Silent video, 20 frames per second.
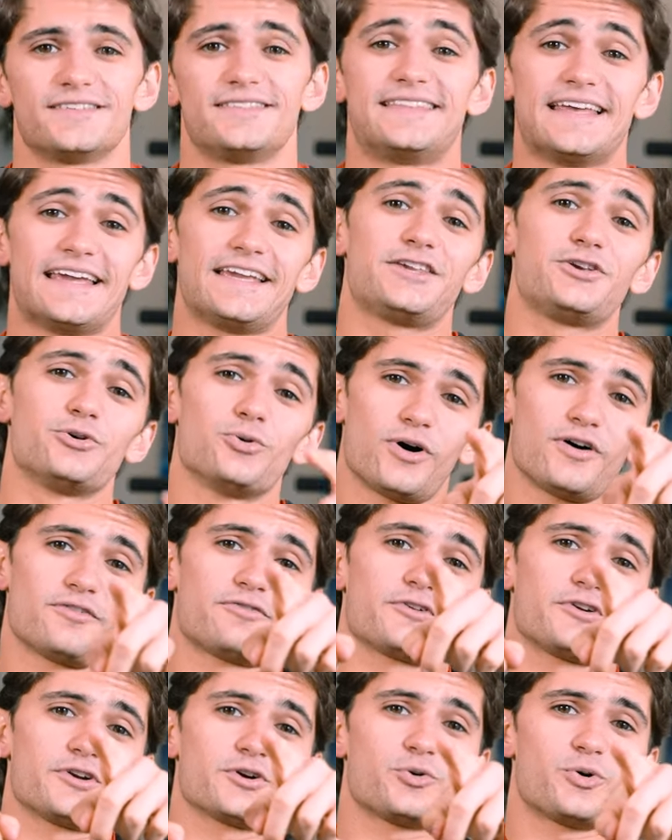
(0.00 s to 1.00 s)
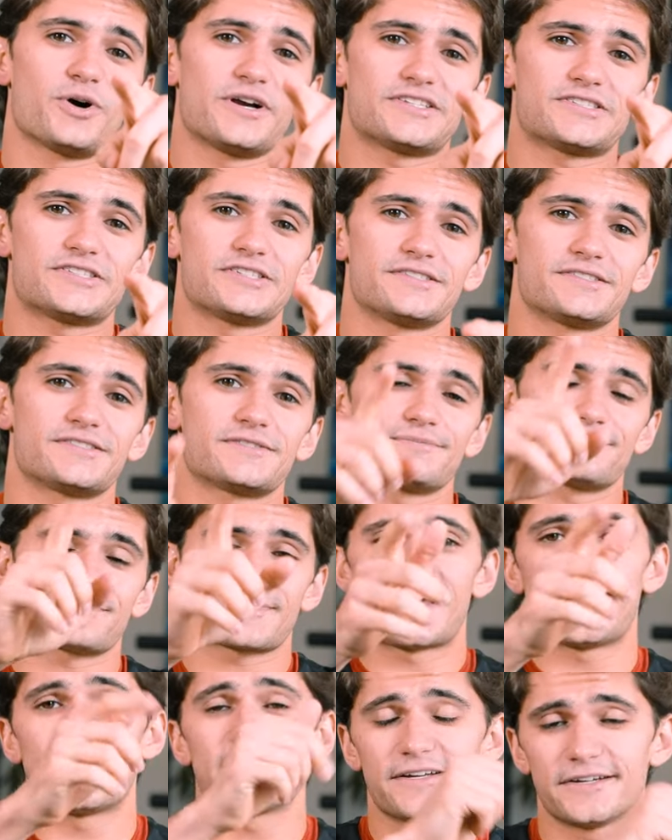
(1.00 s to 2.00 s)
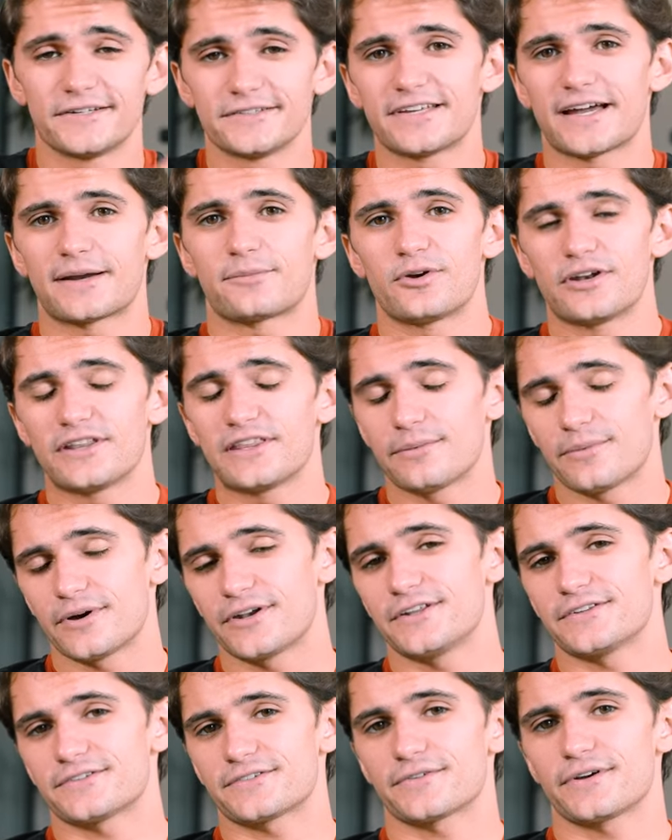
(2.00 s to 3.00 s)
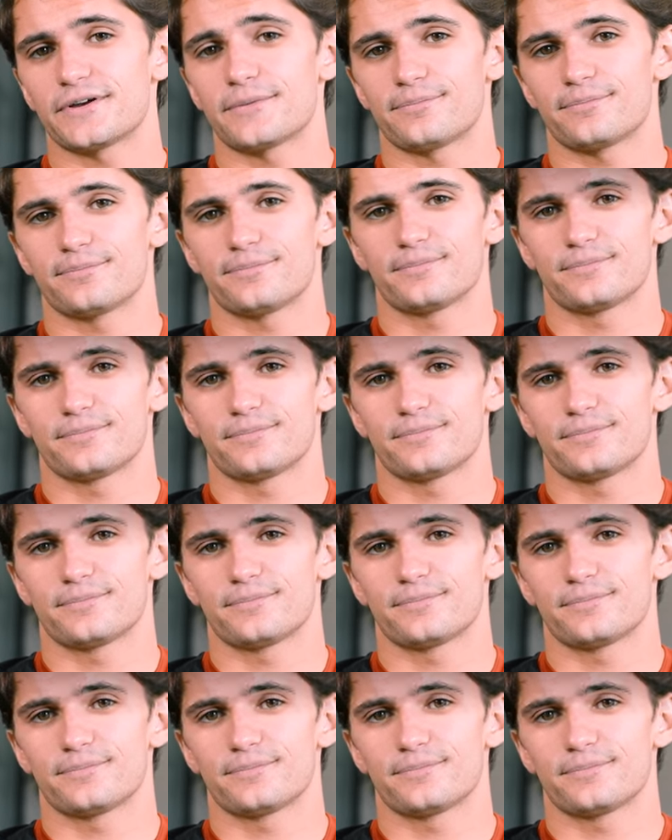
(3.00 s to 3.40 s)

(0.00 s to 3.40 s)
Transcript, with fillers: Thank you all for your questions. I had a good time reading them on Instagram.